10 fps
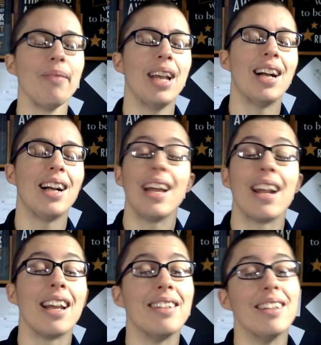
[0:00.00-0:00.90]
And
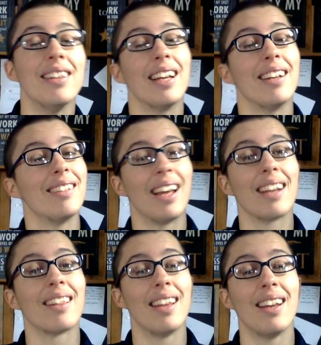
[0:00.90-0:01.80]
I did that
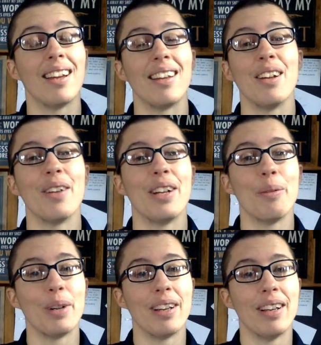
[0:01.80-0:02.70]
exact thing. I didn't
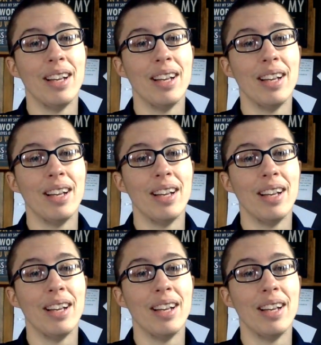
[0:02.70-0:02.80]
want to,